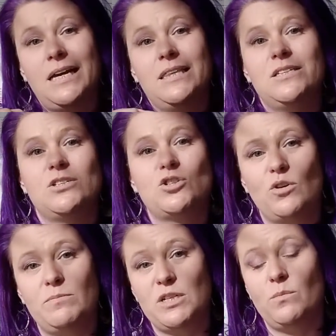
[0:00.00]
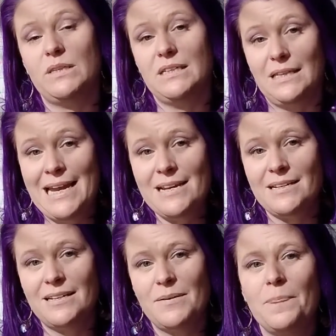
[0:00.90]
in the description with the
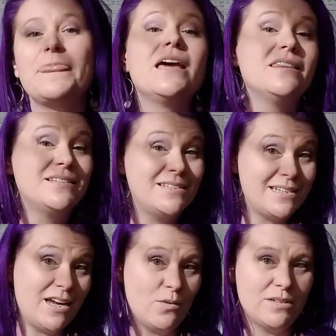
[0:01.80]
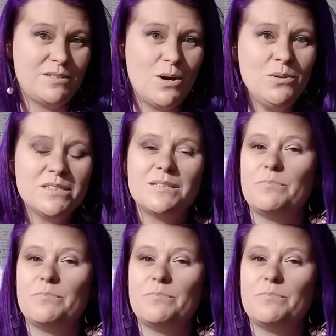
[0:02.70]
link. This is Ingrid's Notes.